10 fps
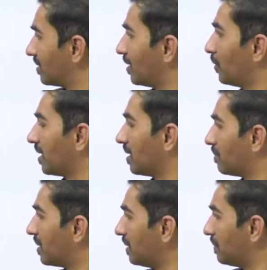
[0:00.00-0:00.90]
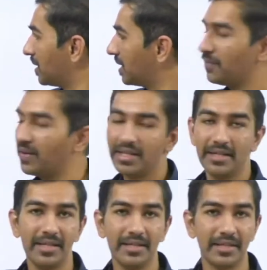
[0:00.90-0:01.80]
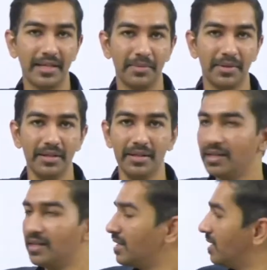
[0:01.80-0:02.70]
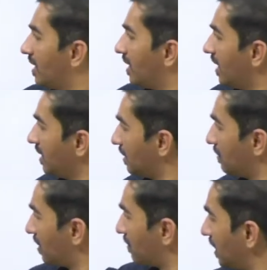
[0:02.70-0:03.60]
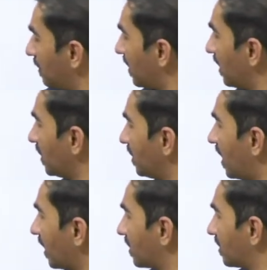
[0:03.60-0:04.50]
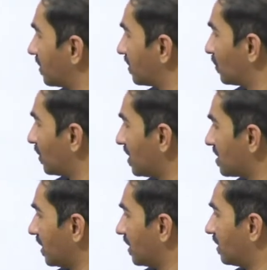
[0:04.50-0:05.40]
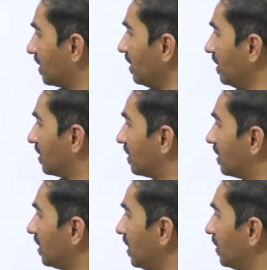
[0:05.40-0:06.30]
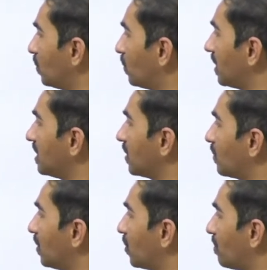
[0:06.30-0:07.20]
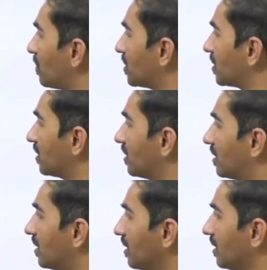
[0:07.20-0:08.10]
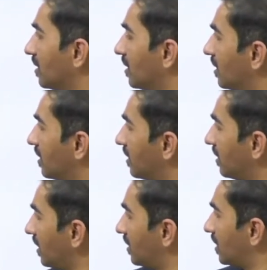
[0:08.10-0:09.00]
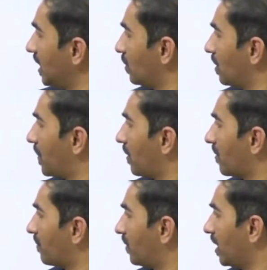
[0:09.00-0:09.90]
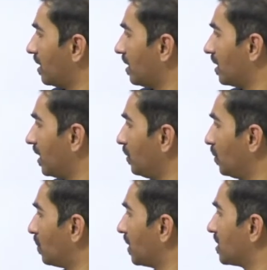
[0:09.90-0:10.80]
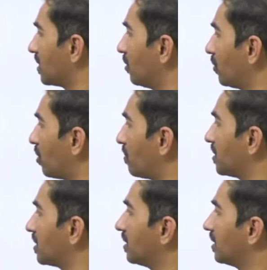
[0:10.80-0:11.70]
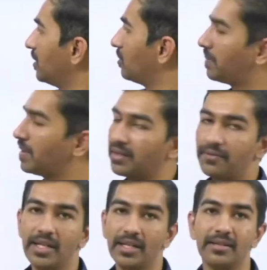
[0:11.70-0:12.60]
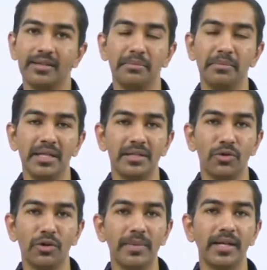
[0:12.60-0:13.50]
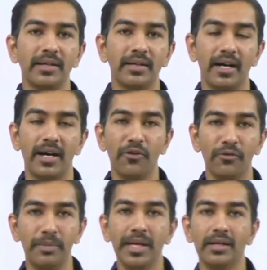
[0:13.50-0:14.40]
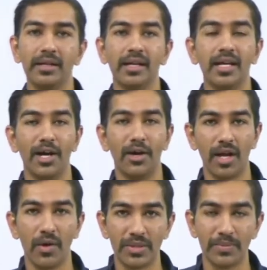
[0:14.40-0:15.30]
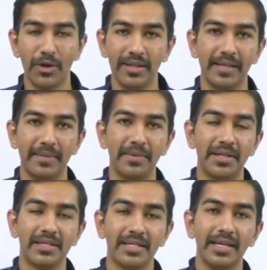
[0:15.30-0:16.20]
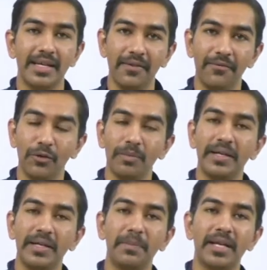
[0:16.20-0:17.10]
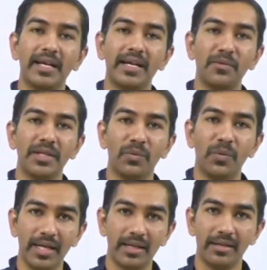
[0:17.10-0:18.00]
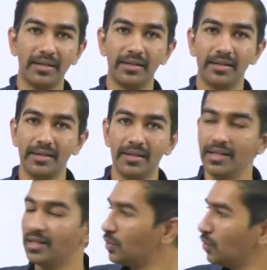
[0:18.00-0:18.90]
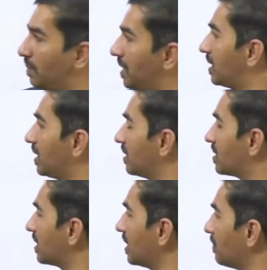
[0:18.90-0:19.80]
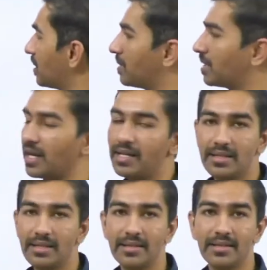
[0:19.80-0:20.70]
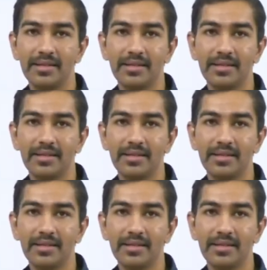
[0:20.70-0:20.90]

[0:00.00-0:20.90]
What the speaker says: Okay, multiplicative identity is a number. Any number multiplied with that. So let us take 3. 3 into 1 is equal to how much? 3. Take 3 to the power of 10 into 1 is equal to how much? 3 to the power of 10. Means no matter how big or how small the number is, if you multiply that with 1, you will be getting the same number as